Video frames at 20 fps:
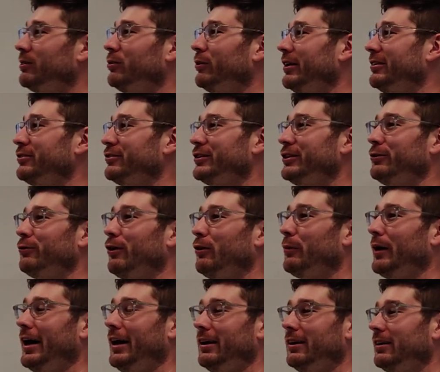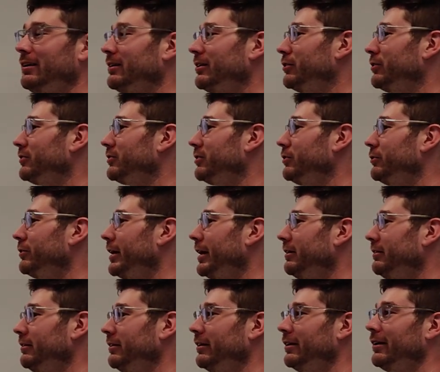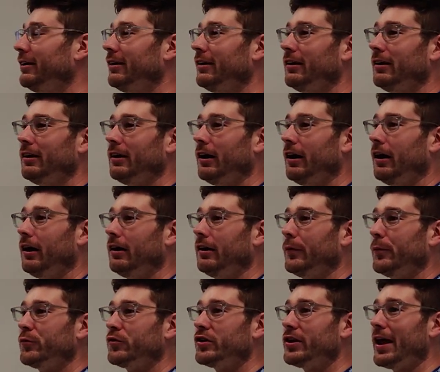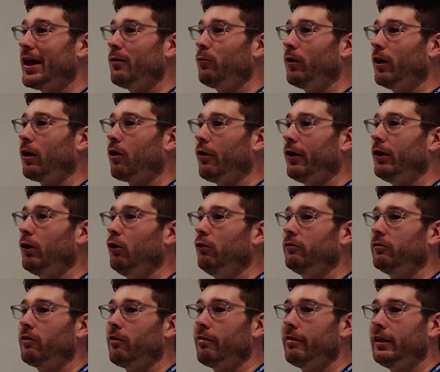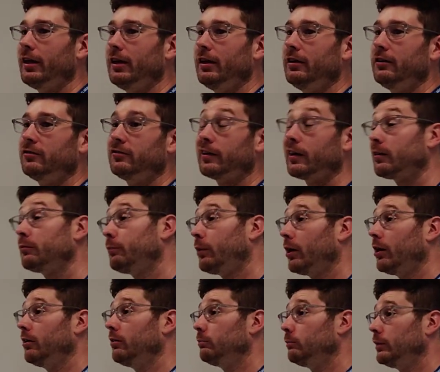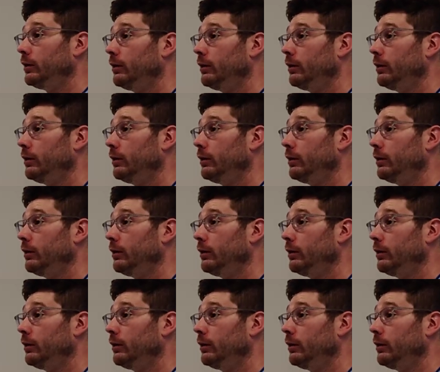great to see you all back. Good to see you again. Today we're going over the second part